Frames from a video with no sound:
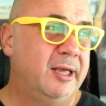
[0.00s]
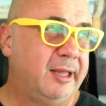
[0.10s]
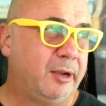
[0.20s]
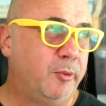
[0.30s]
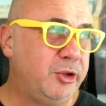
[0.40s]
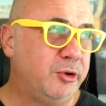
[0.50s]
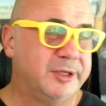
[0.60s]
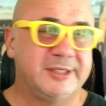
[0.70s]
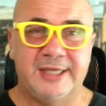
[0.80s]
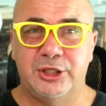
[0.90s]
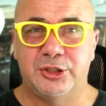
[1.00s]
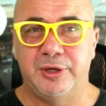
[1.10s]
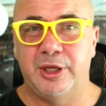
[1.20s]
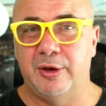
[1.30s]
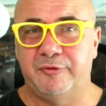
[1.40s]
like when you're in stage
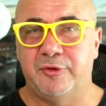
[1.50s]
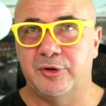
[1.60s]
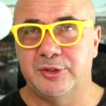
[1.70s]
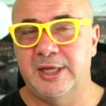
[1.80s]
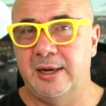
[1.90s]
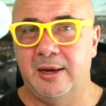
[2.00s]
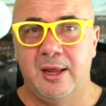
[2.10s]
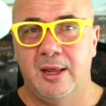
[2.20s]
3, you have to understand